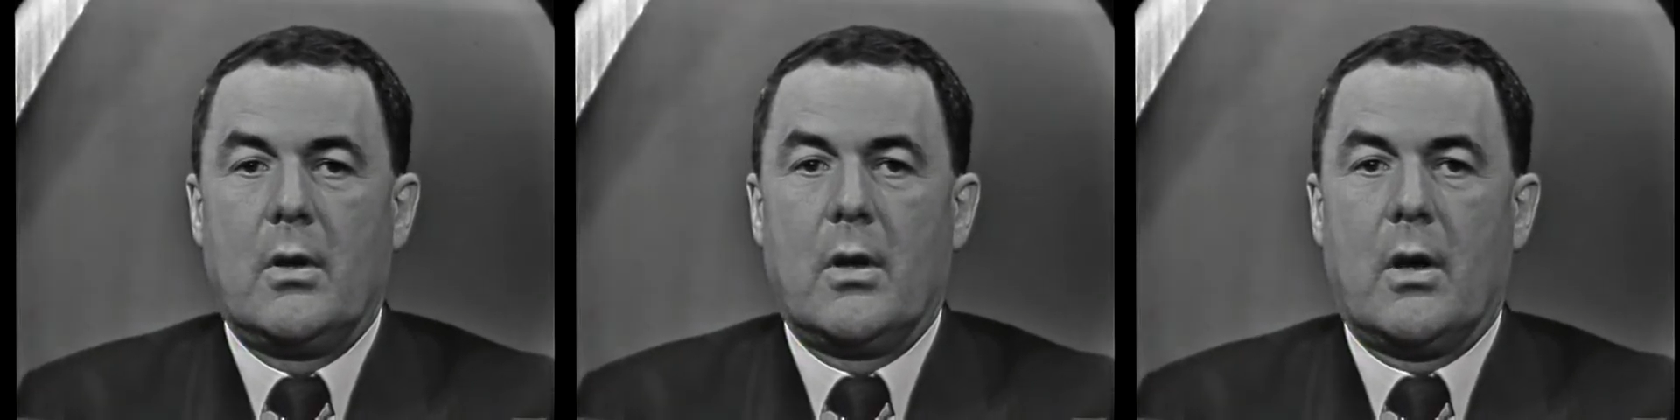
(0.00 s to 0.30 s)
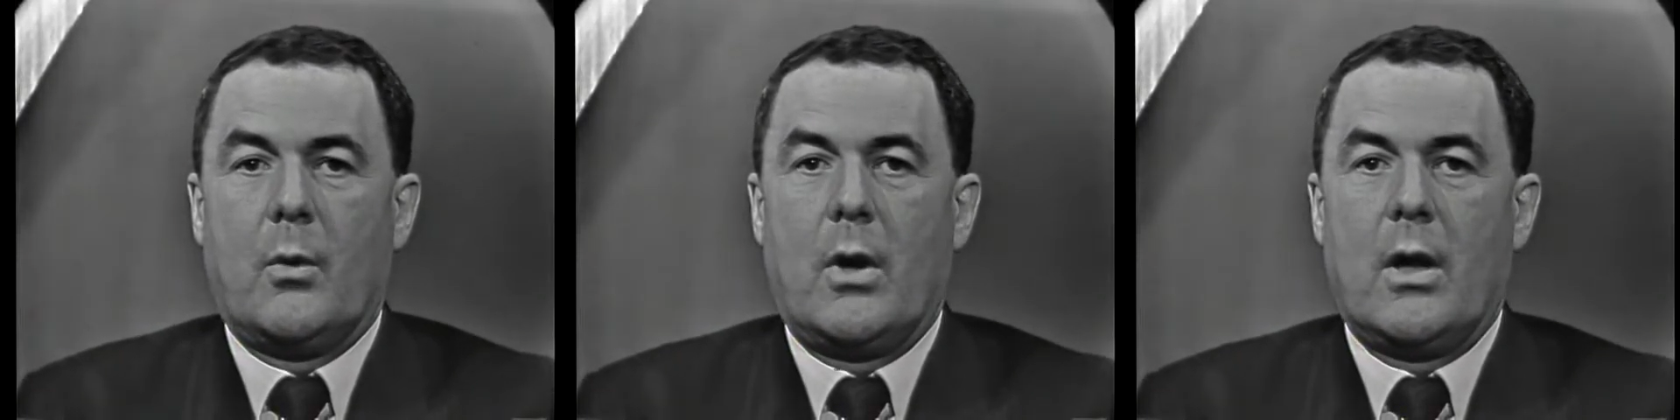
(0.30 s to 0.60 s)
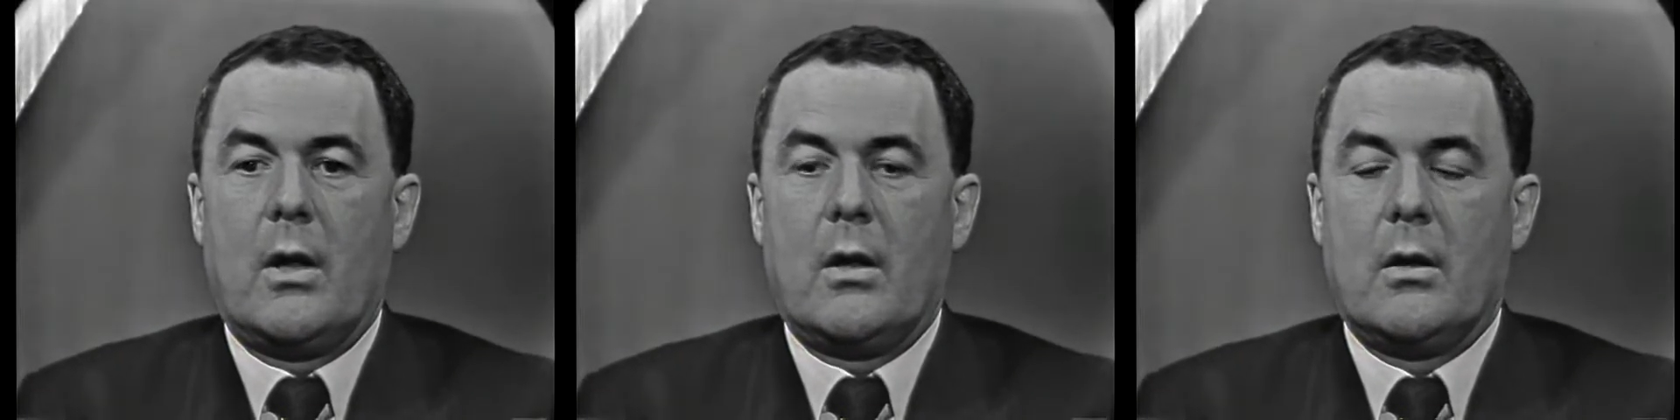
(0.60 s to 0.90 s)
Now,
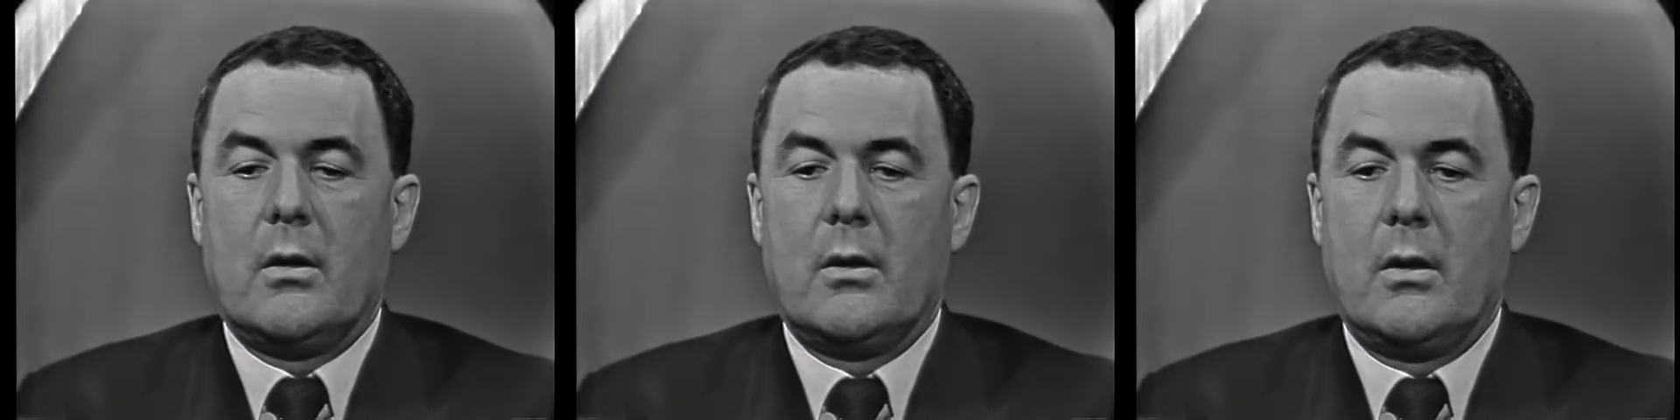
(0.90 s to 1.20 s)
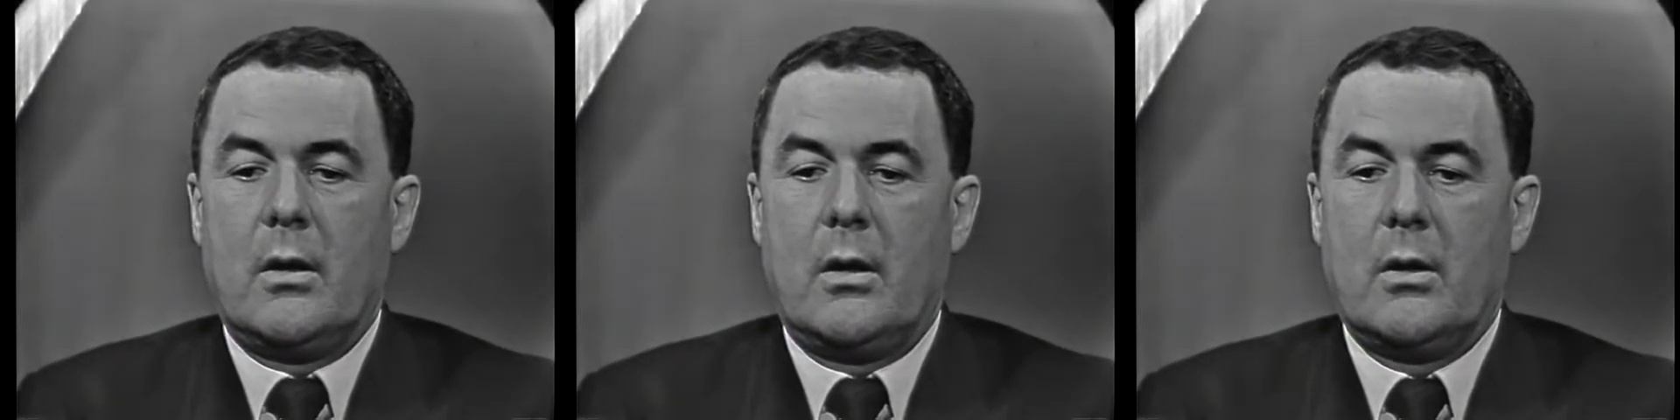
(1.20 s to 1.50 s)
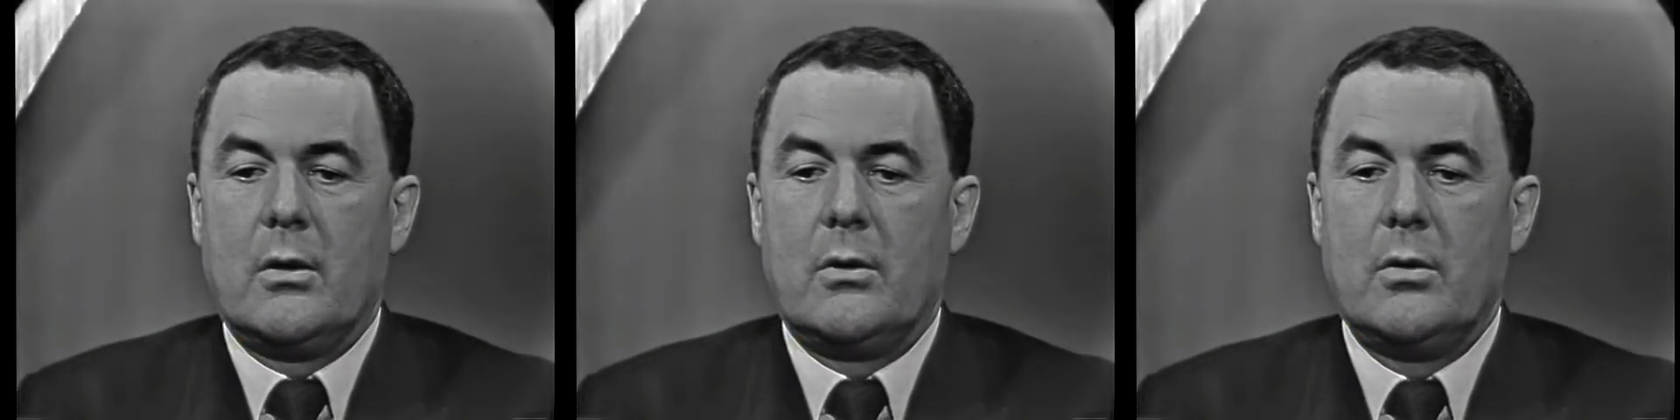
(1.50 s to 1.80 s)
while the
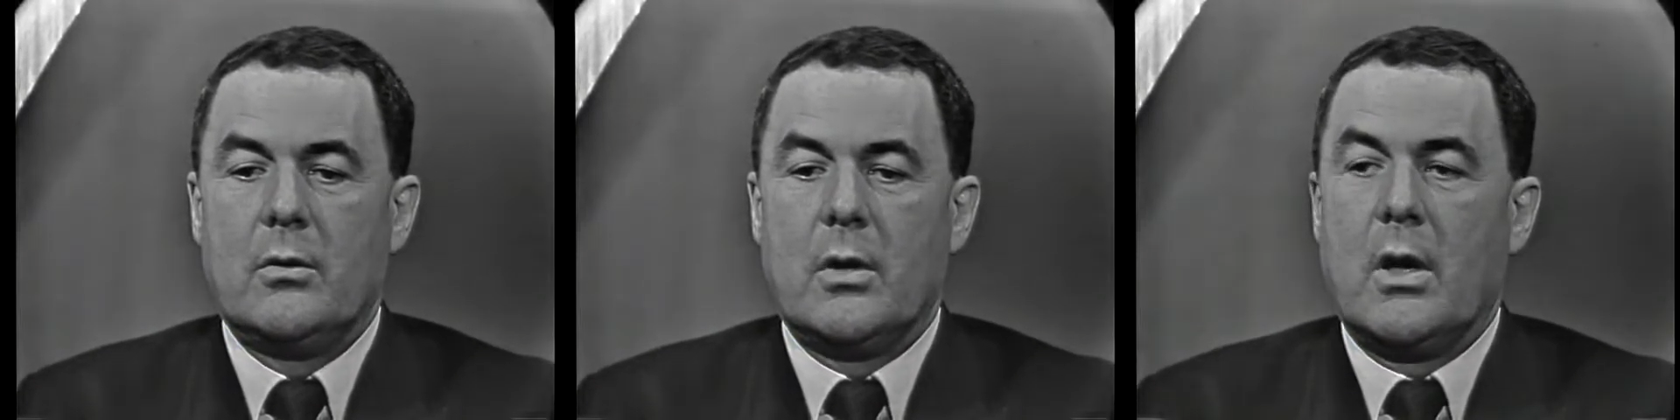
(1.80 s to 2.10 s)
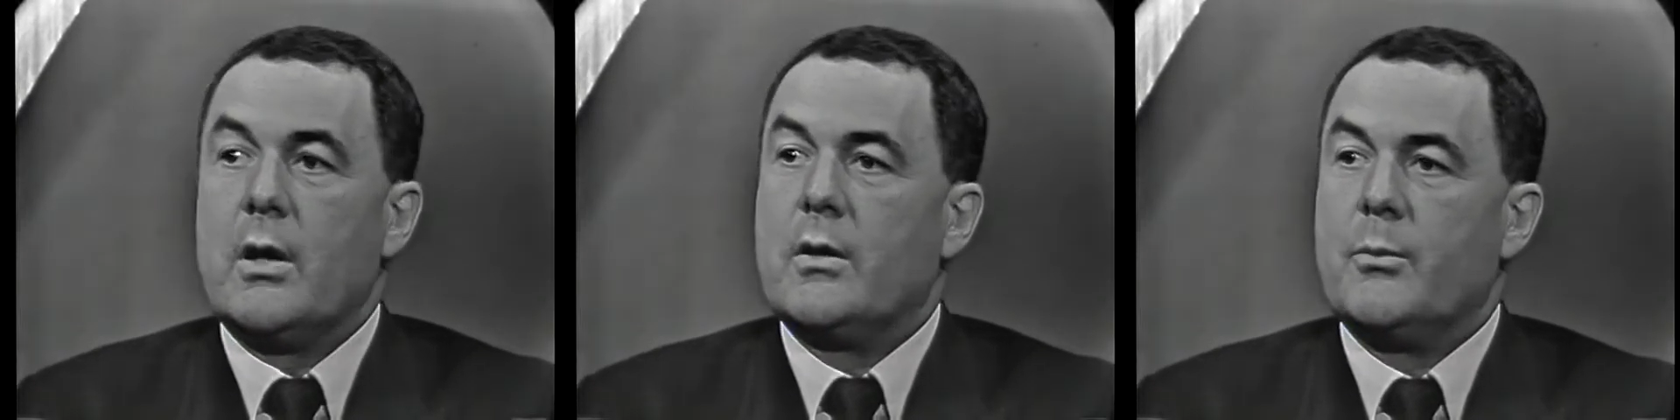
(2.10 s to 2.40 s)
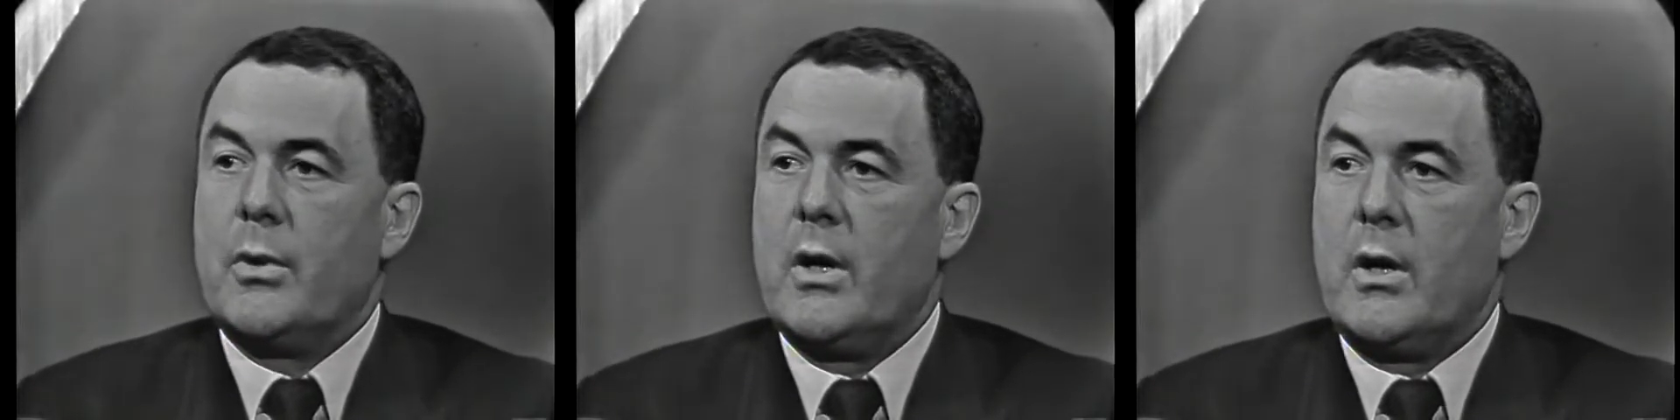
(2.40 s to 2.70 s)
two are not
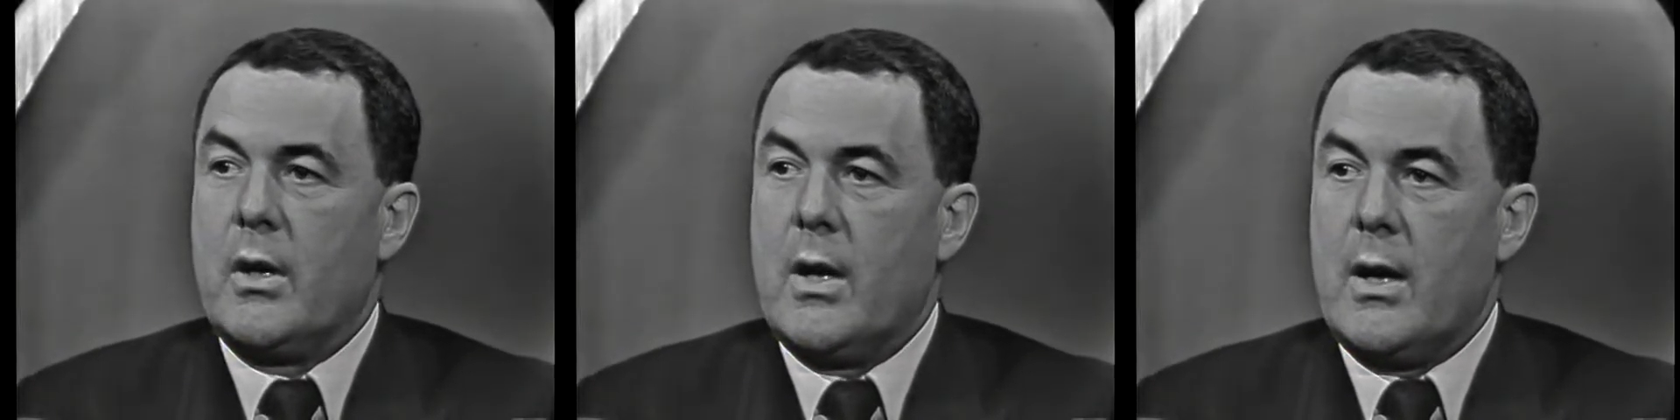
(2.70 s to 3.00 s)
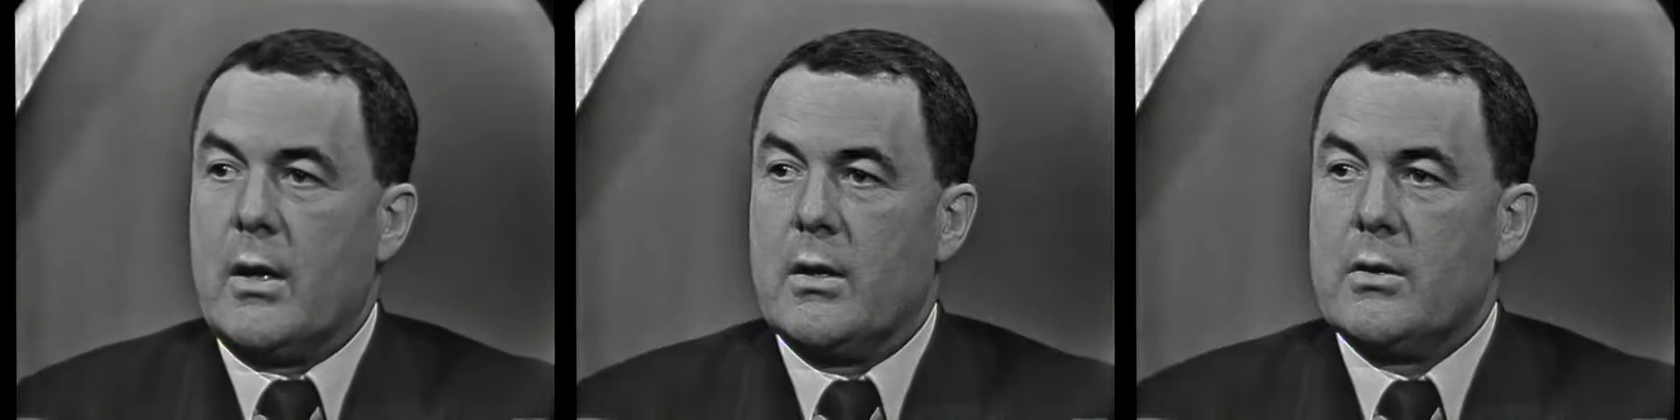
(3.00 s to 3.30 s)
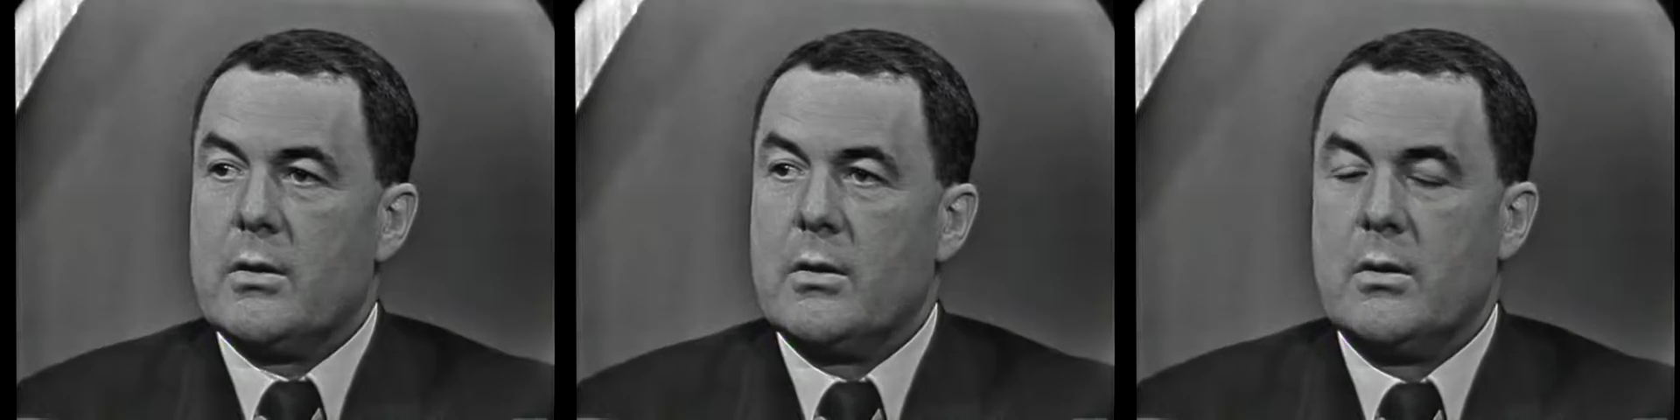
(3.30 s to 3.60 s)
completely
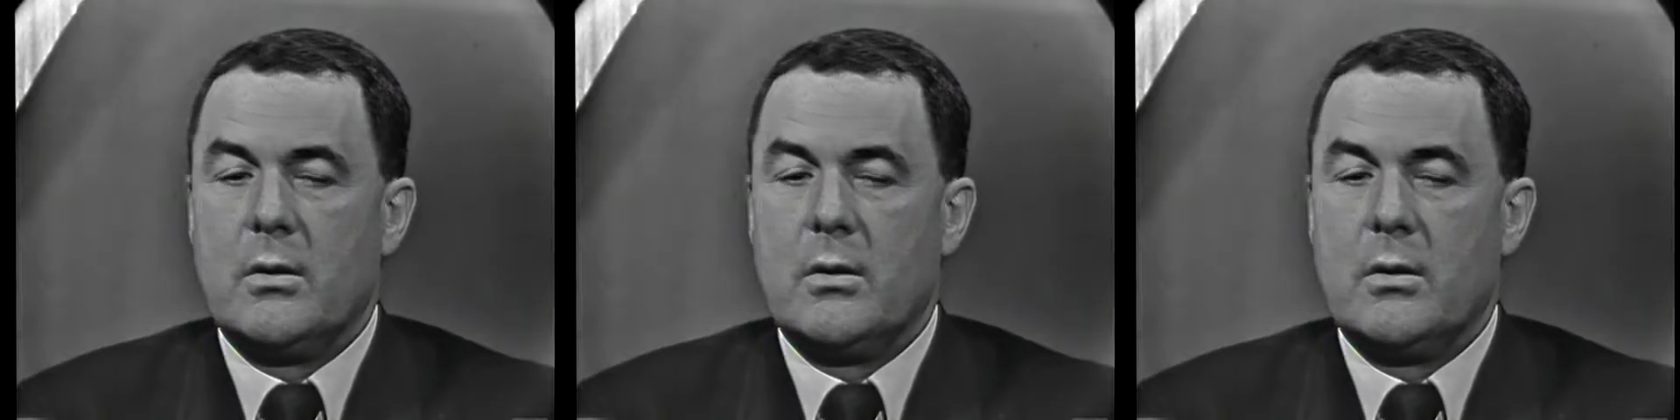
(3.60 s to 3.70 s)
analogous,